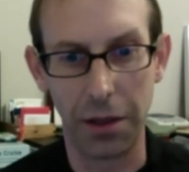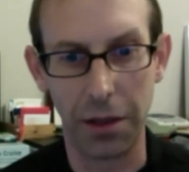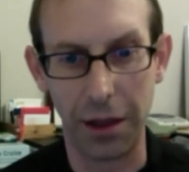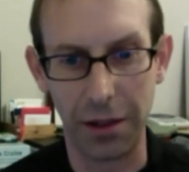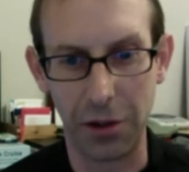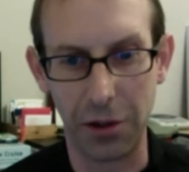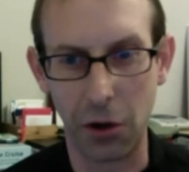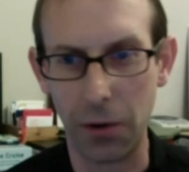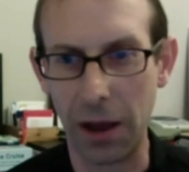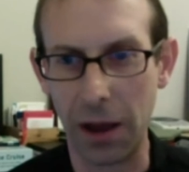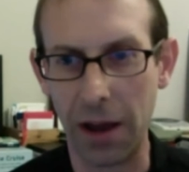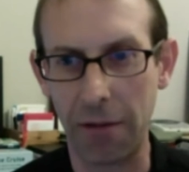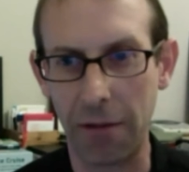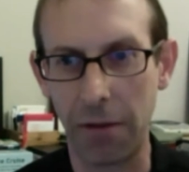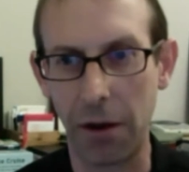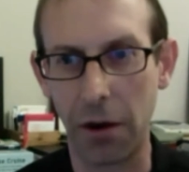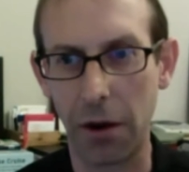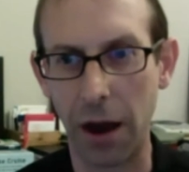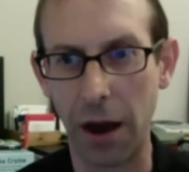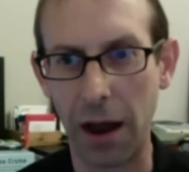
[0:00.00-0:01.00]
don't have
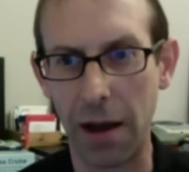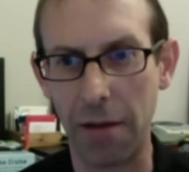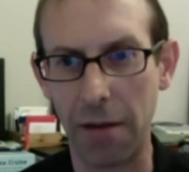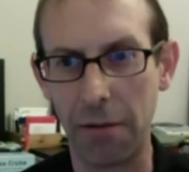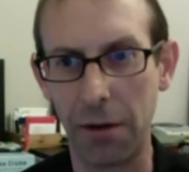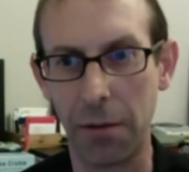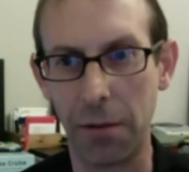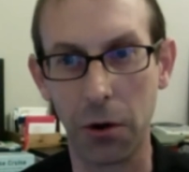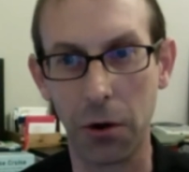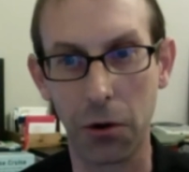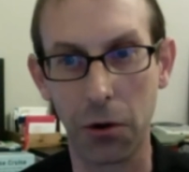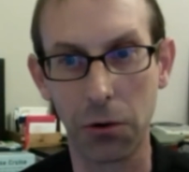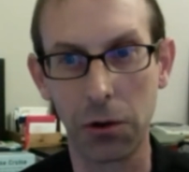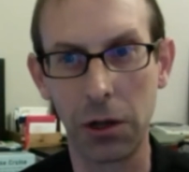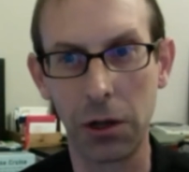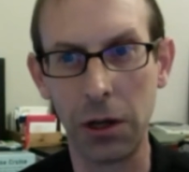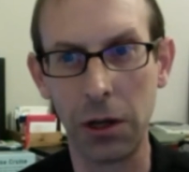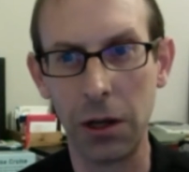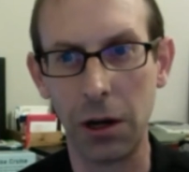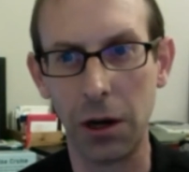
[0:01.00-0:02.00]
or have
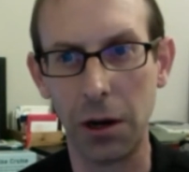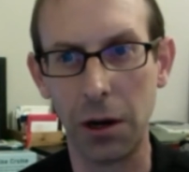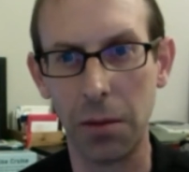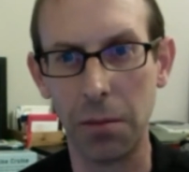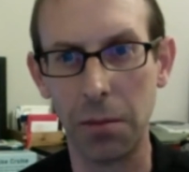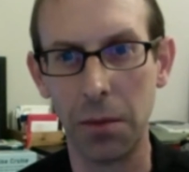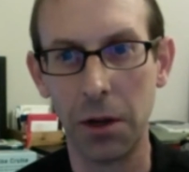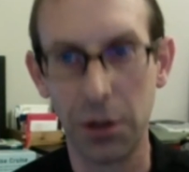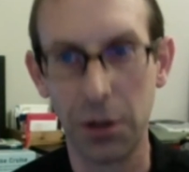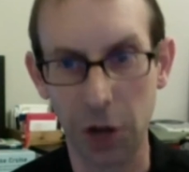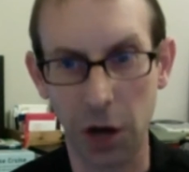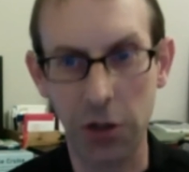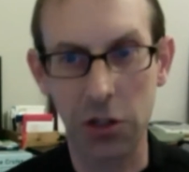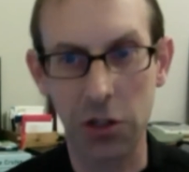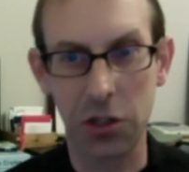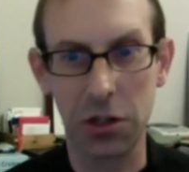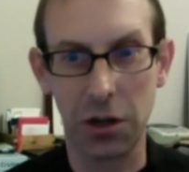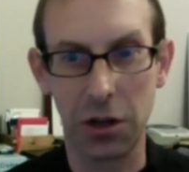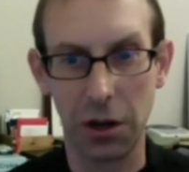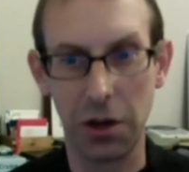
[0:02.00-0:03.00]
early touch,